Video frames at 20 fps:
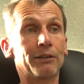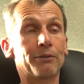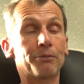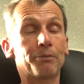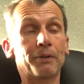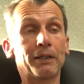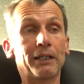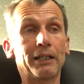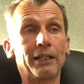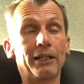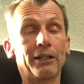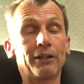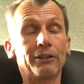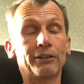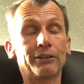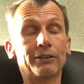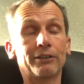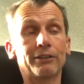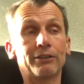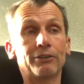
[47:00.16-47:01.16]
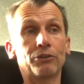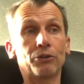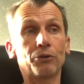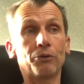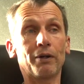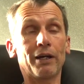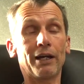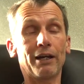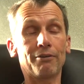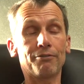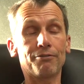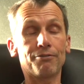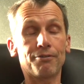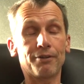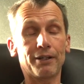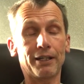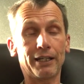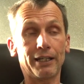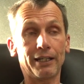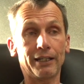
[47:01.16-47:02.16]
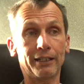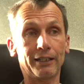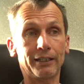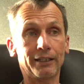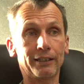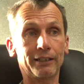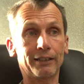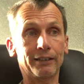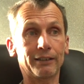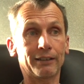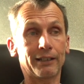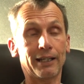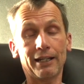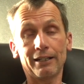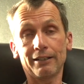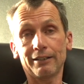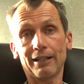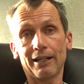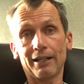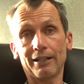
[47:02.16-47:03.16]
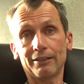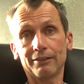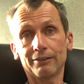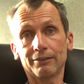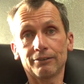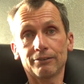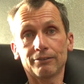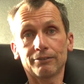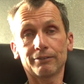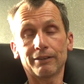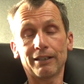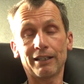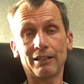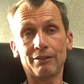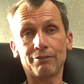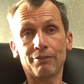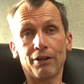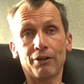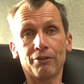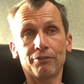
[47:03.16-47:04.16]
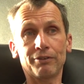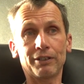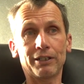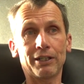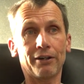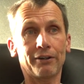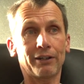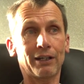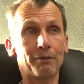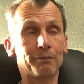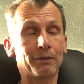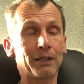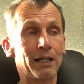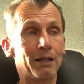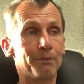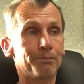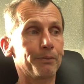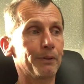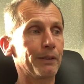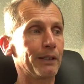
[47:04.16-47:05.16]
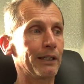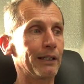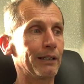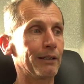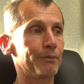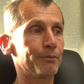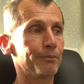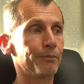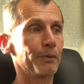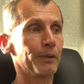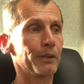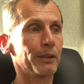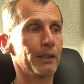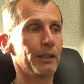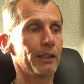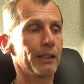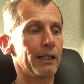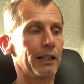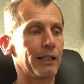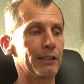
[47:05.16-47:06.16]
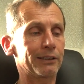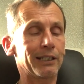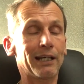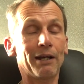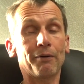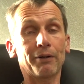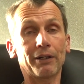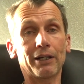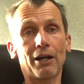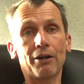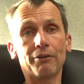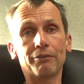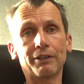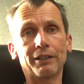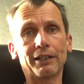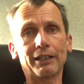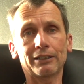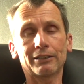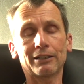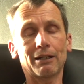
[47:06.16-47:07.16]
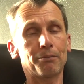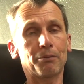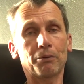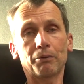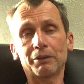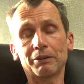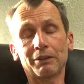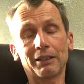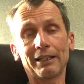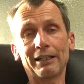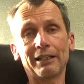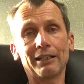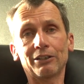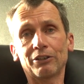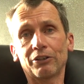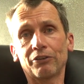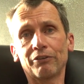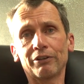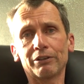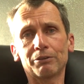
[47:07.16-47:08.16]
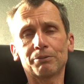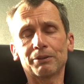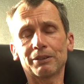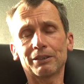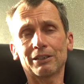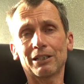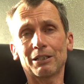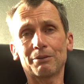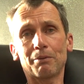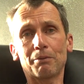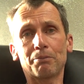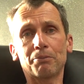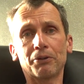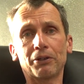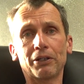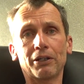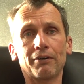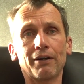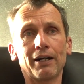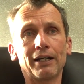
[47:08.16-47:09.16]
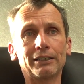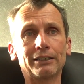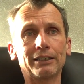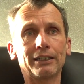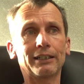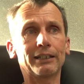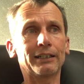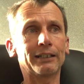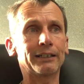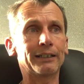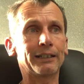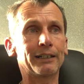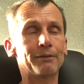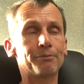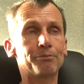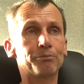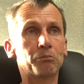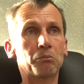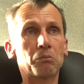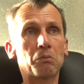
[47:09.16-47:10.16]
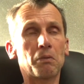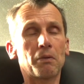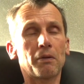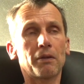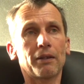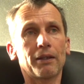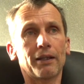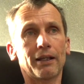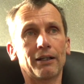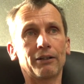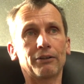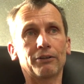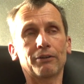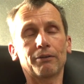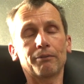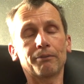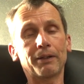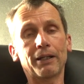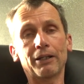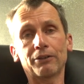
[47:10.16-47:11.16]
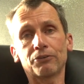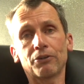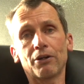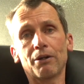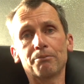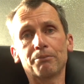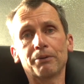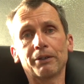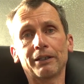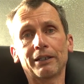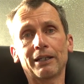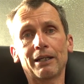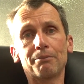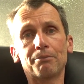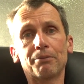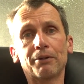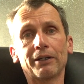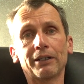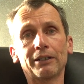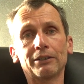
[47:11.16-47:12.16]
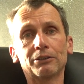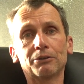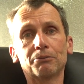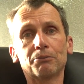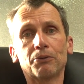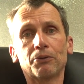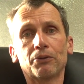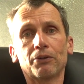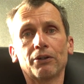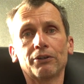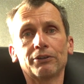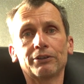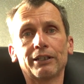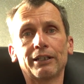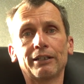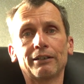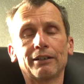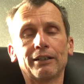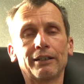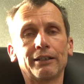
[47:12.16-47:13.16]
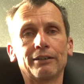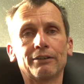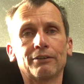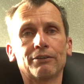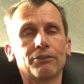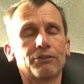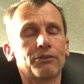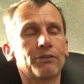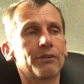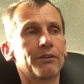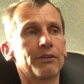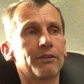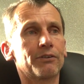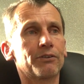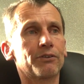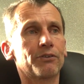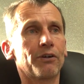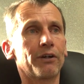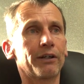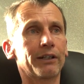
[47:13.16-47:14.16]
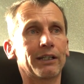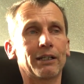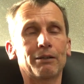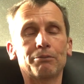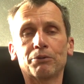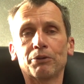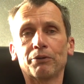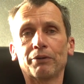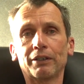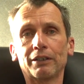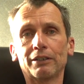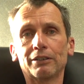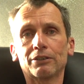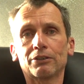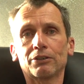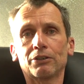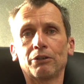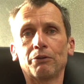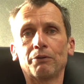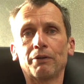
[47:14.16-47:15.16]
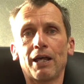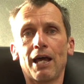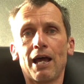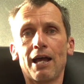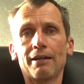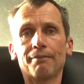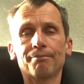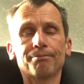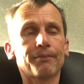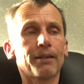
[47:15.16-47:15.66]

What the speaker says: at the beginning, I do have a Cannondale Evo video coming up. I'll see how I go in the next couple of weeks. Leading into Christmas, it's going to be pretty crazy. But I'll try and keep bringing some more content and try to keep doing this Q&A.